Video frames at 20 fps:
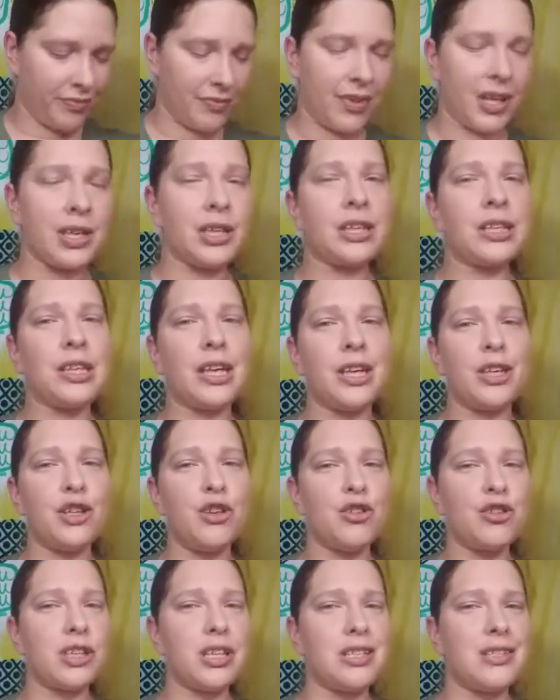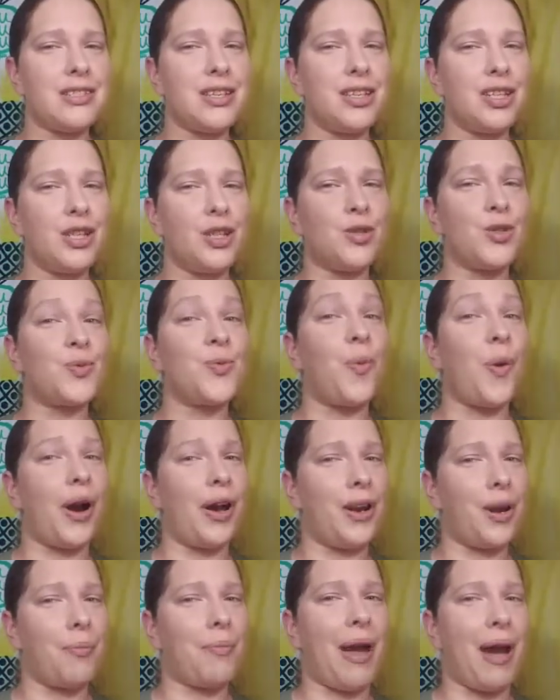I usually tend to use
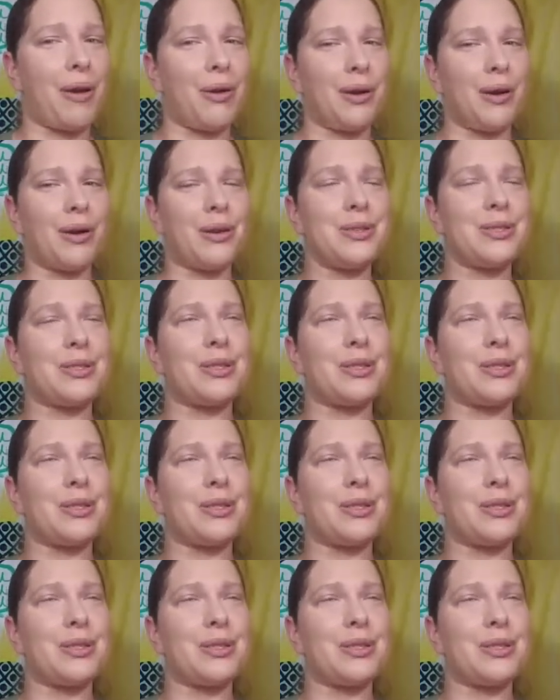one powder,